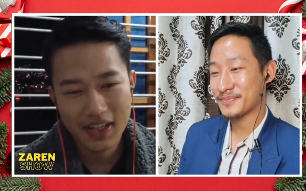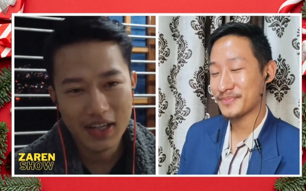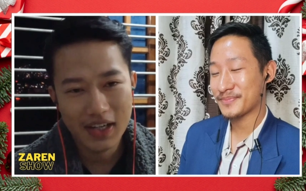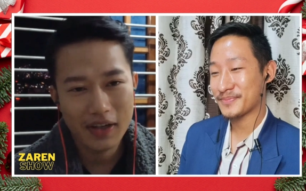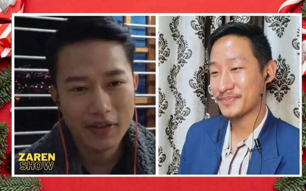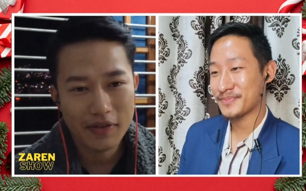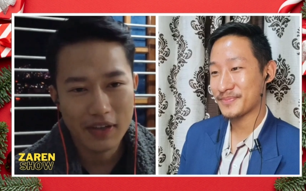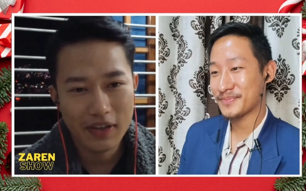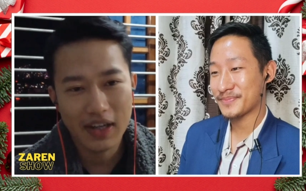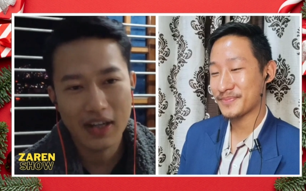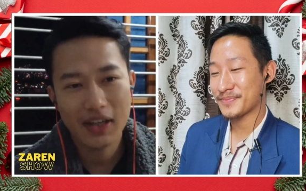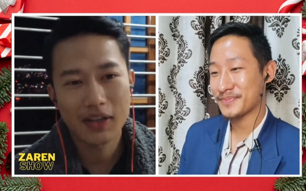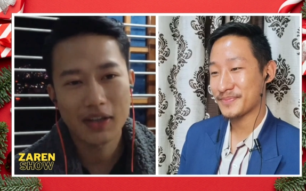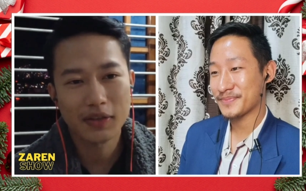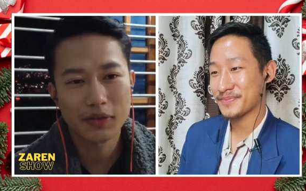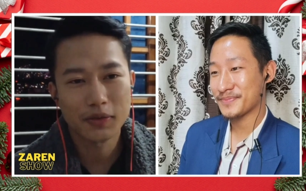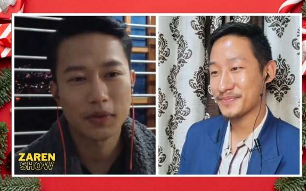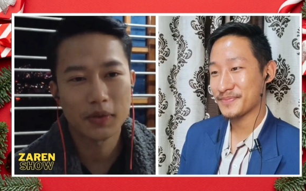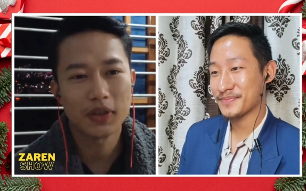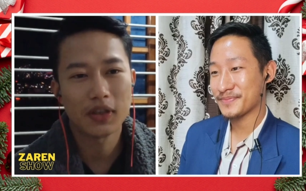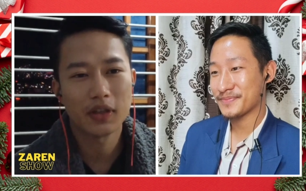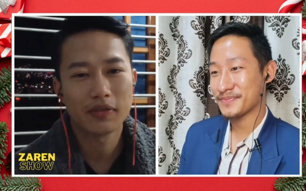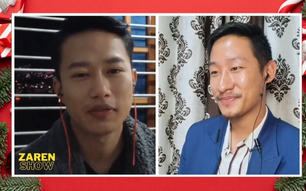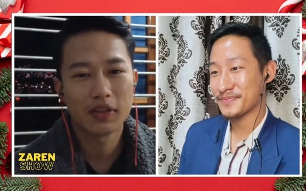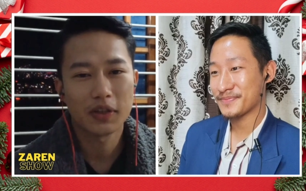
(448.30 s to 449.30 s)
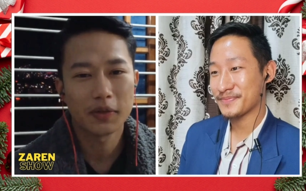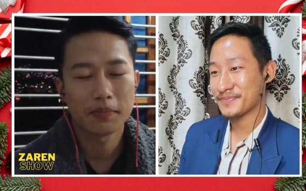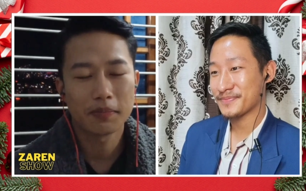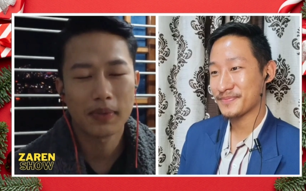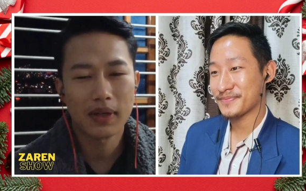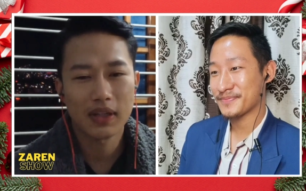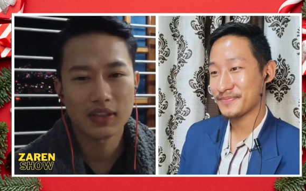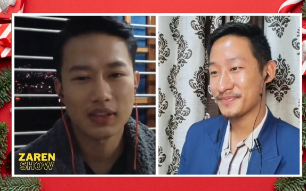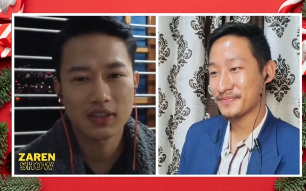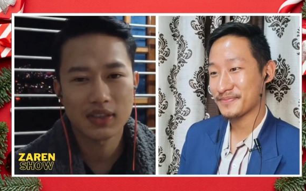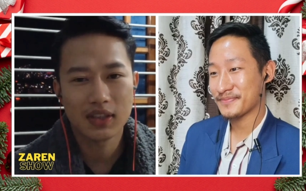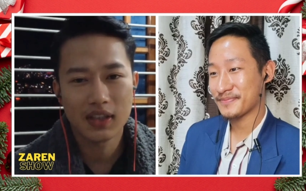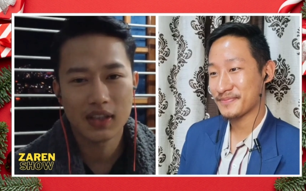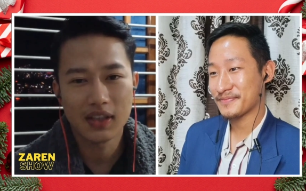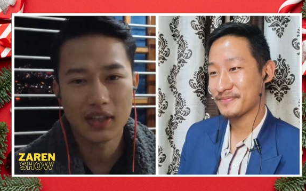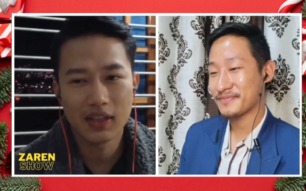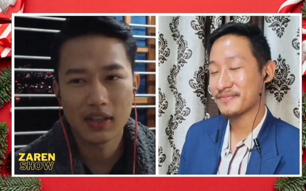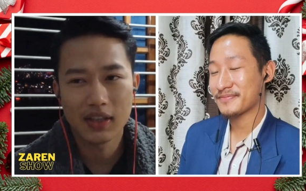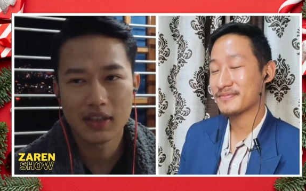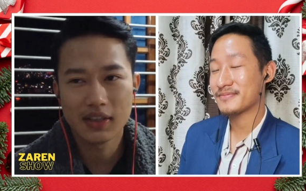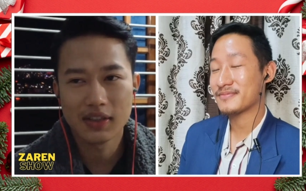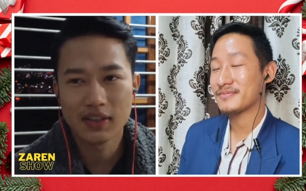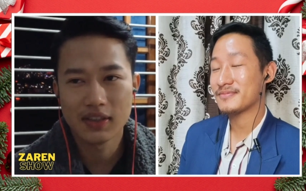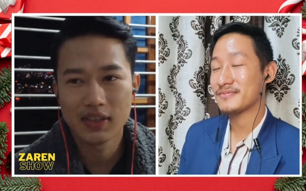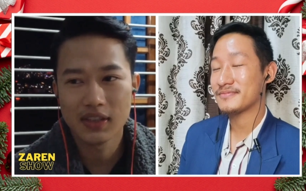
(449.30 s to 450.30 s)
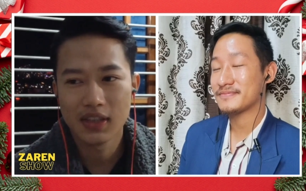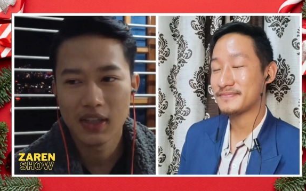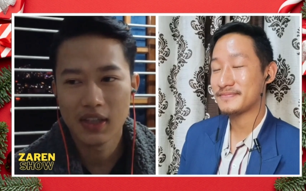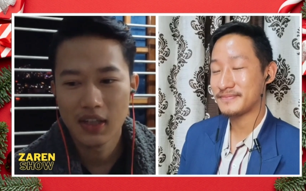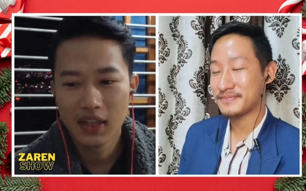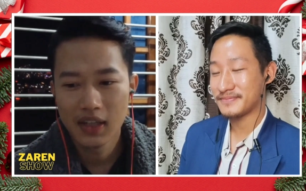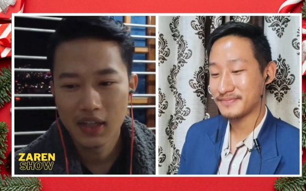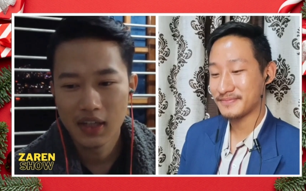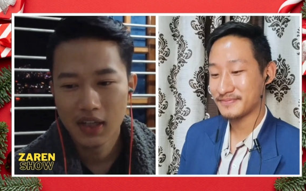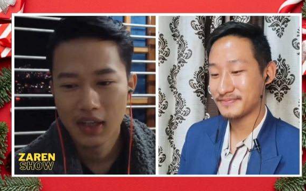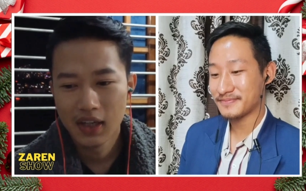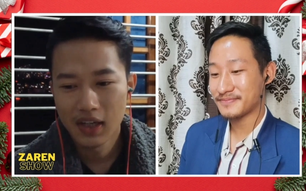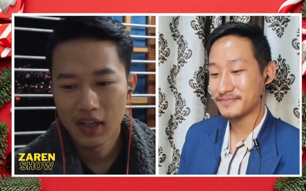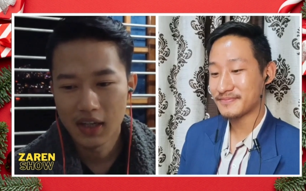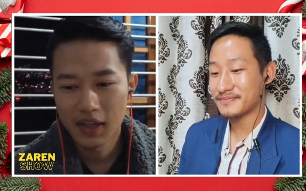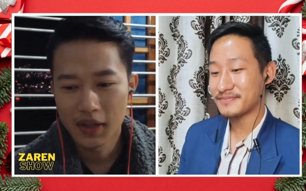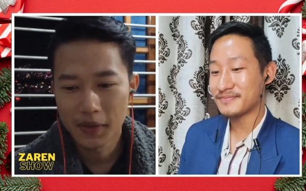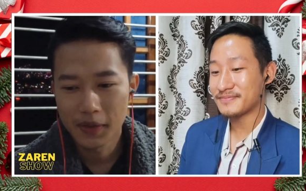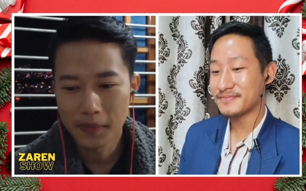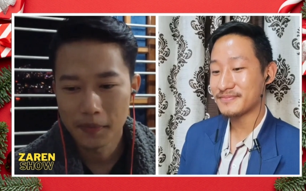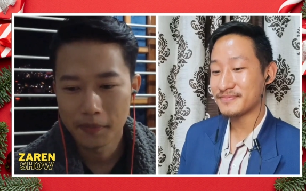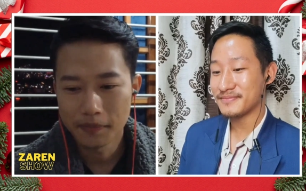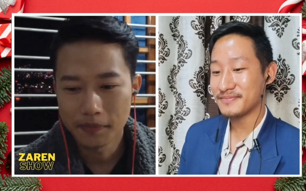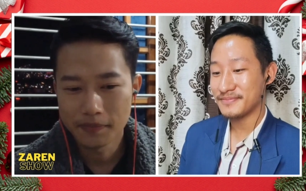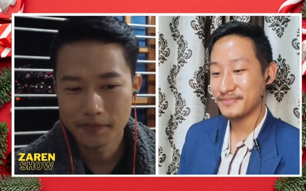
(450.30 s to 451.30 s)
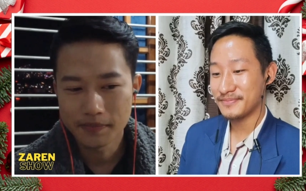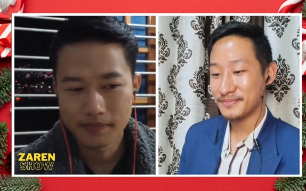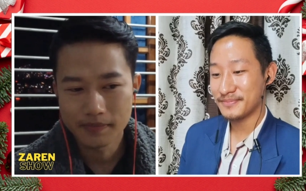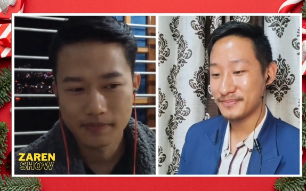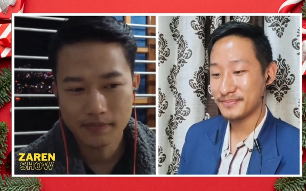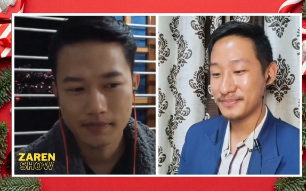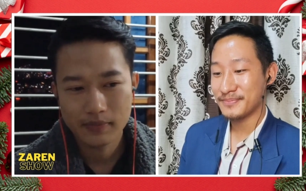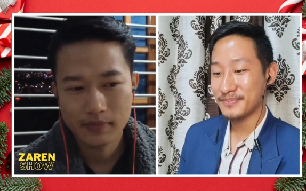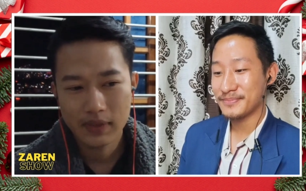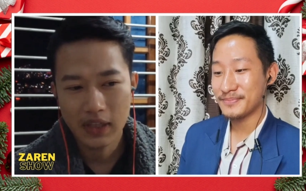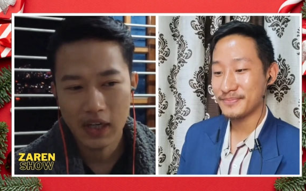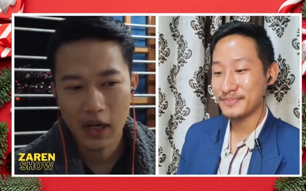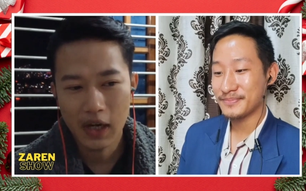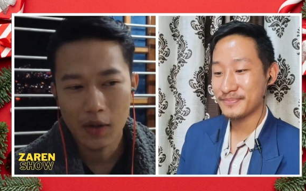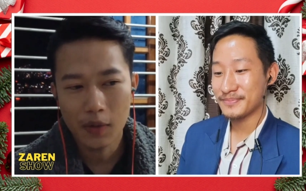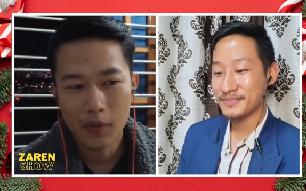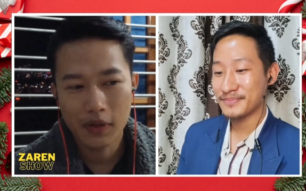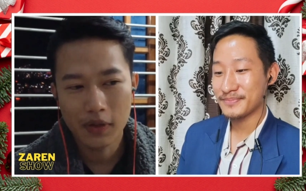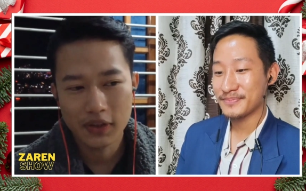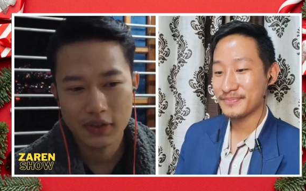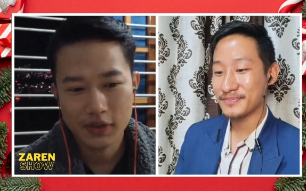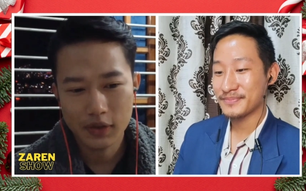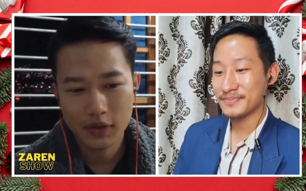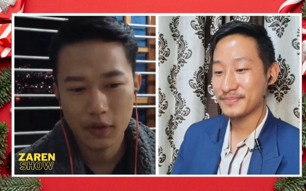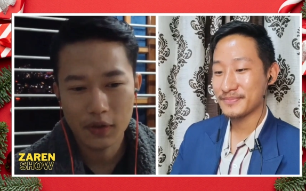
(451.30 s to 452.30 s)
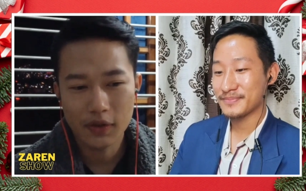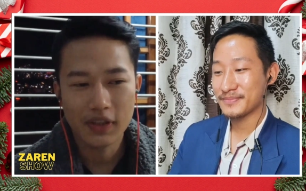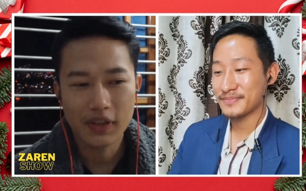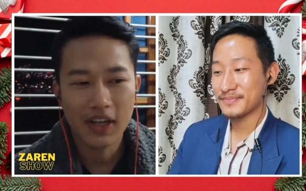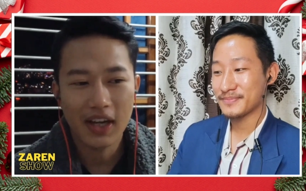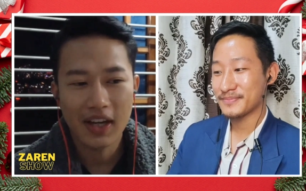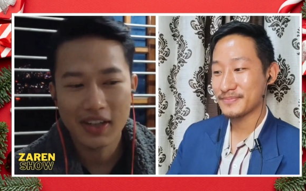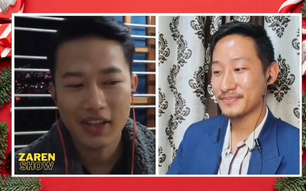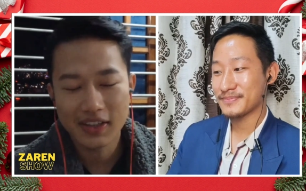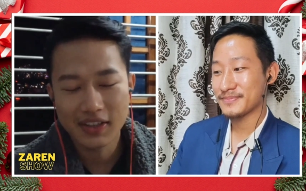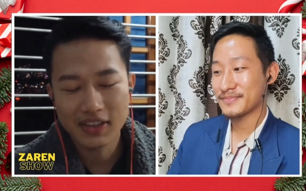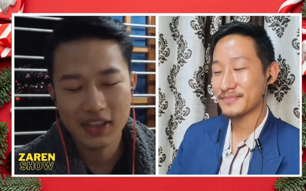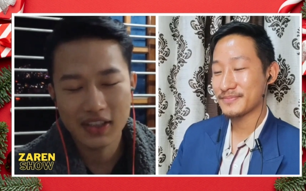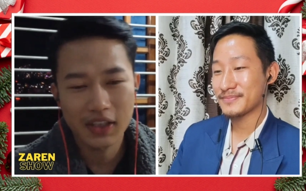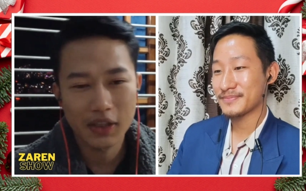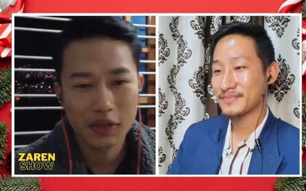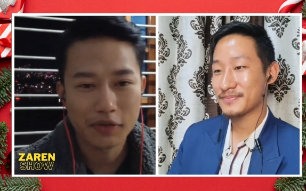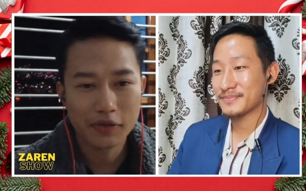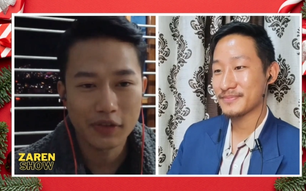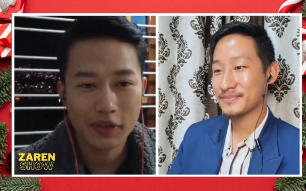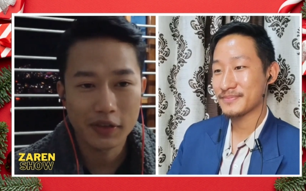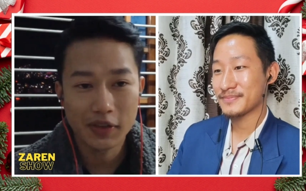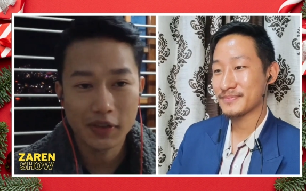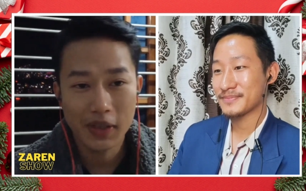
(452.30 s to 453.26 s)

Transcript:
Speaker 1: that I've had as well over the past years. Um, I was on the other side of